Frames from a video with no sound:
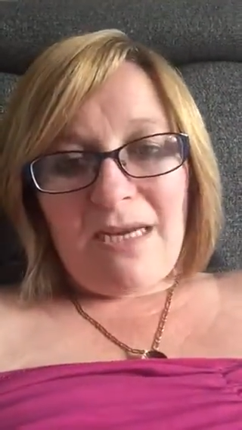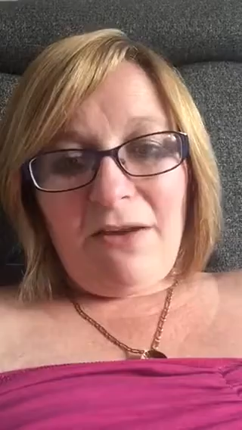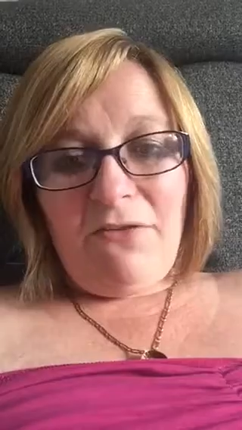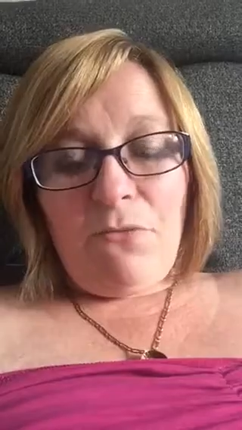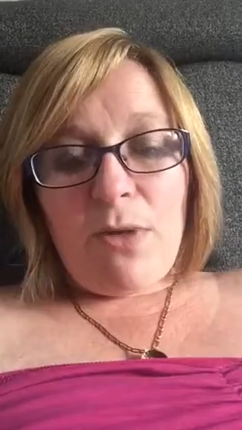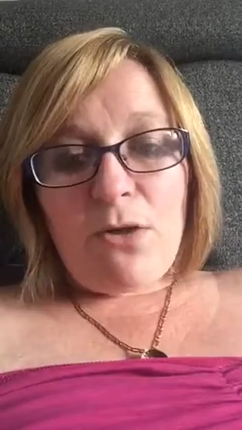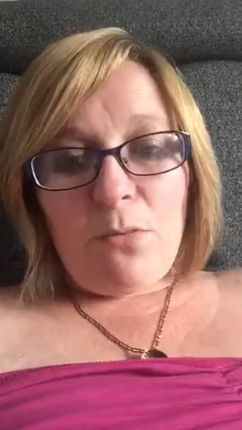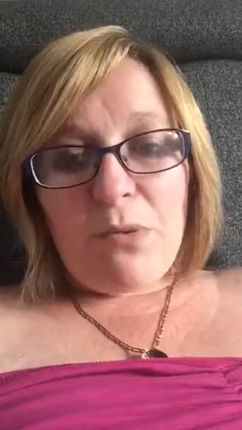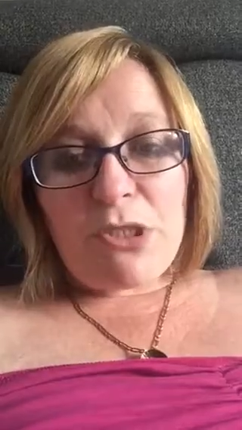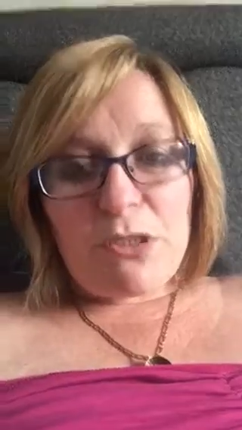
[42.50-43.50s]
if we're
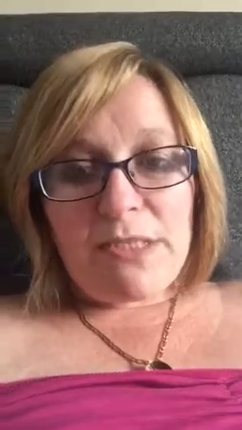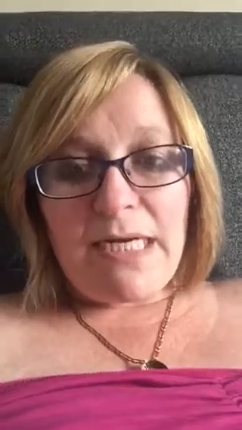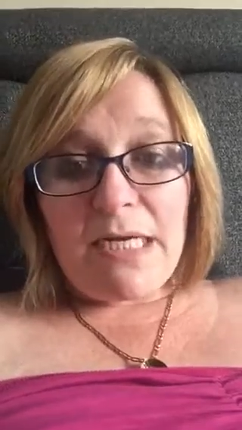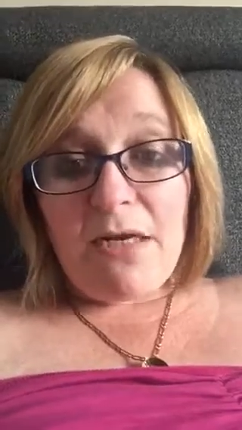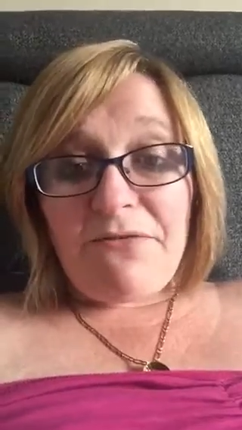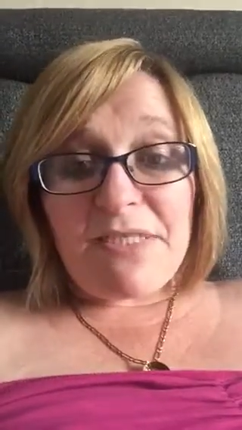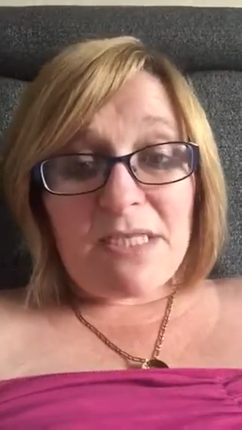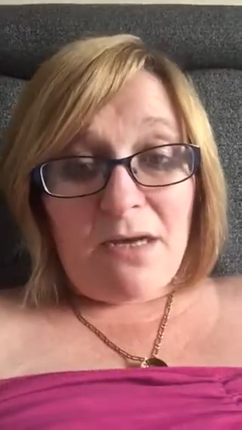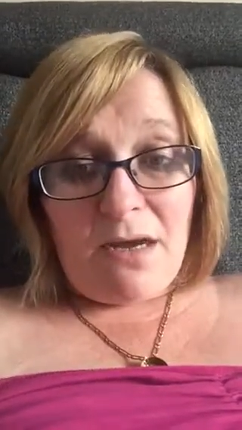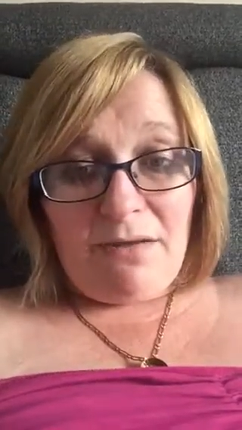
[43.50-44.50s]
not producing enough
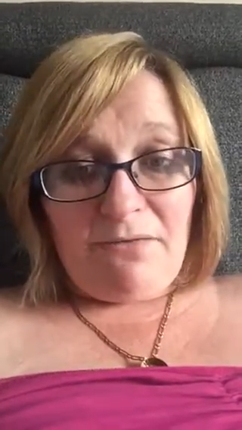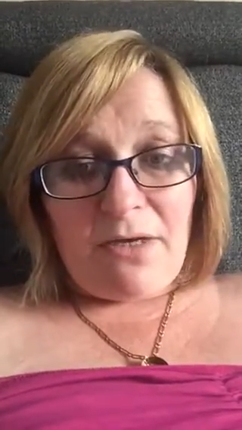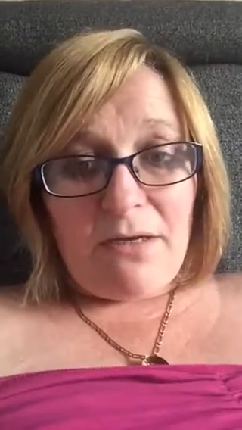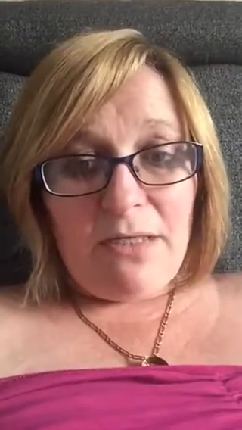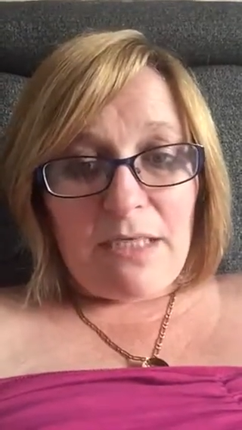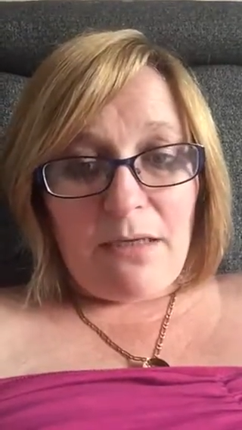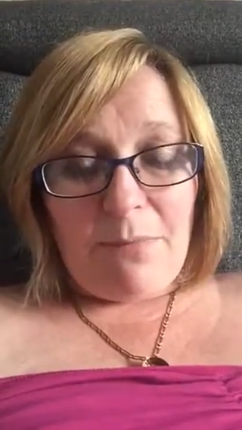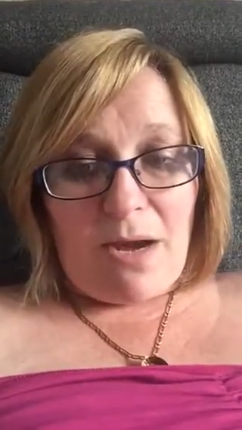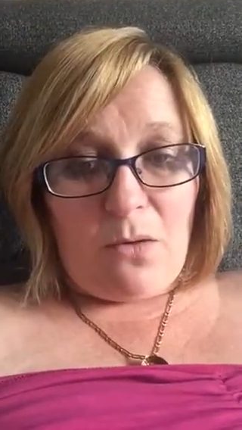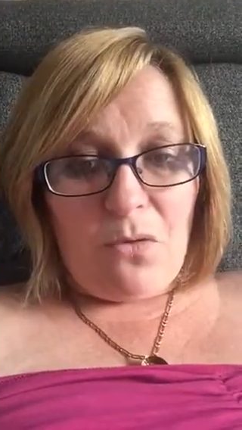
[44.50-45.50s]
saliva in our
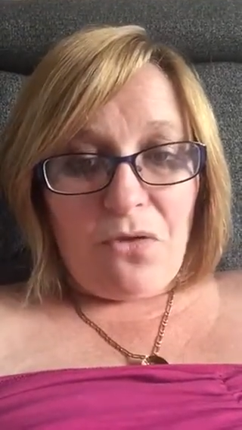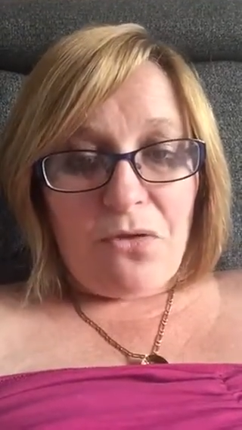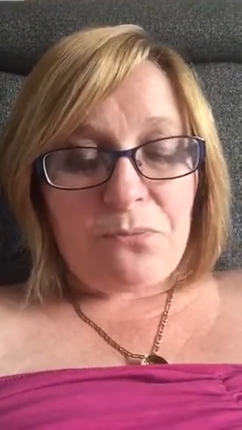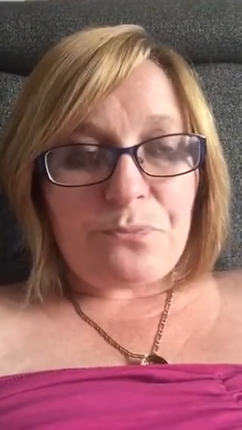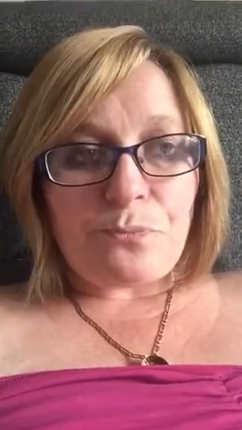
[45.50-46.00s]
mouth,